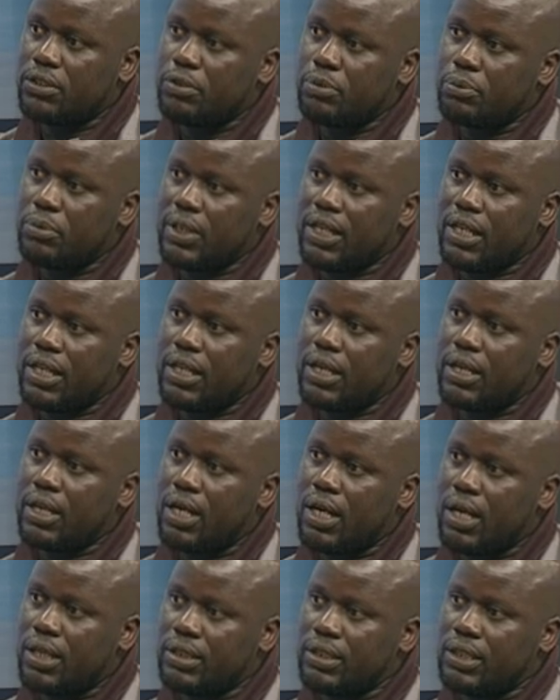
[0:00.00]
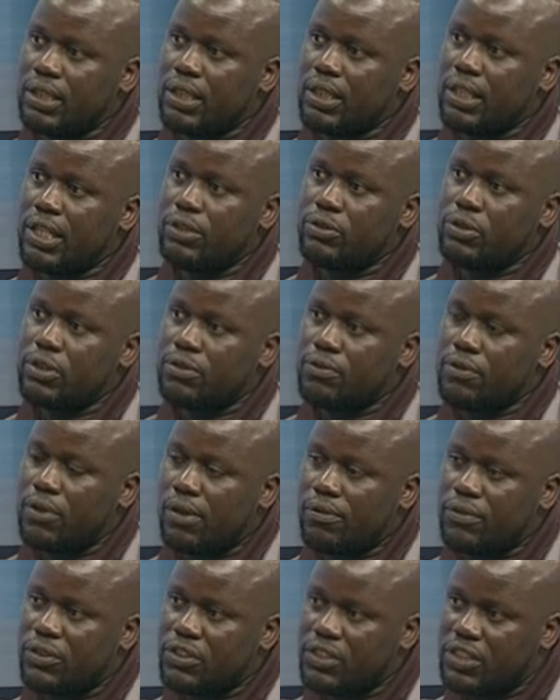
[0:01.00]
to be here at K24
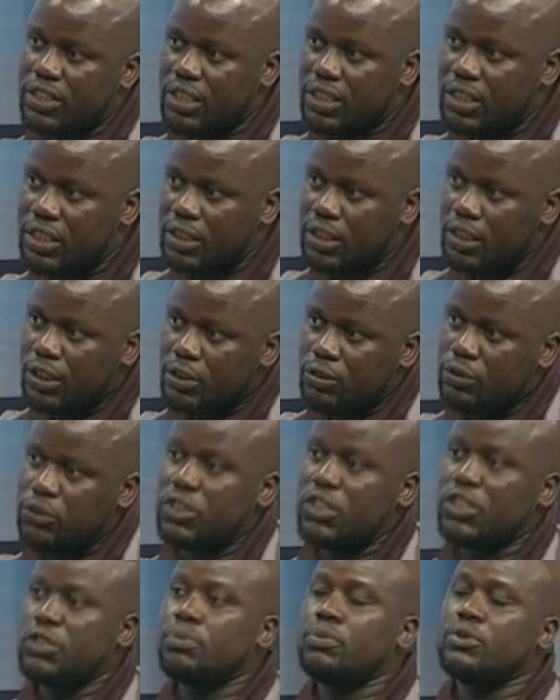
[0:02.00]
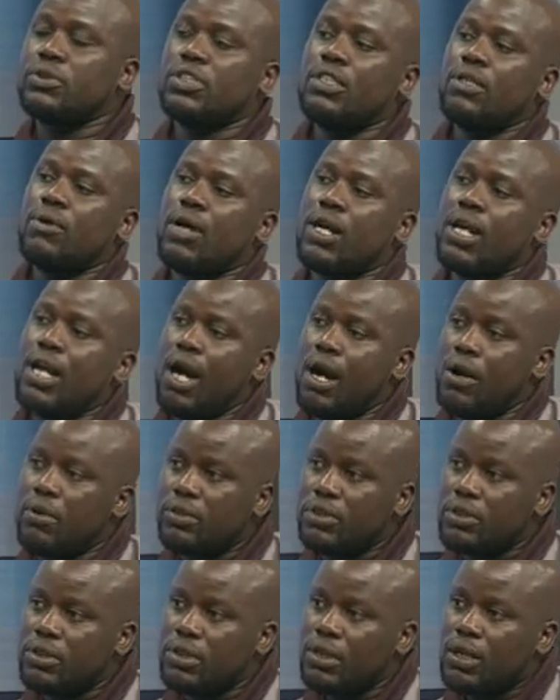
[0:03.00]
Alfajiri to just put the word
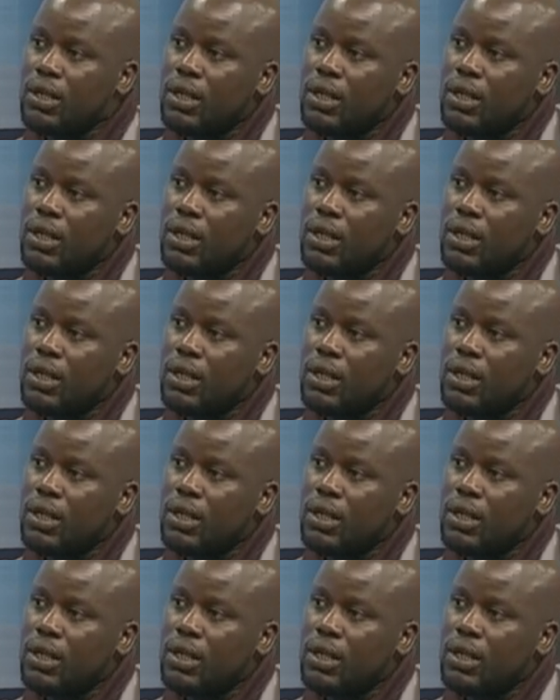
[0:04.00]
out.